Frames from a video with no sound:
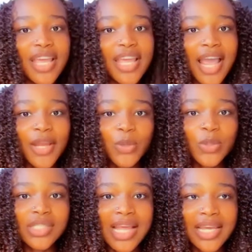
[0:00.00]
and I
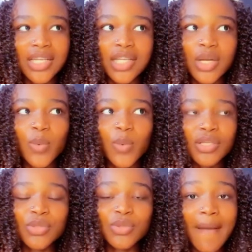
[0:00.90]
don't like it, I don't want
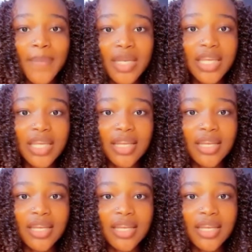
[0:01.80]
it to happen again,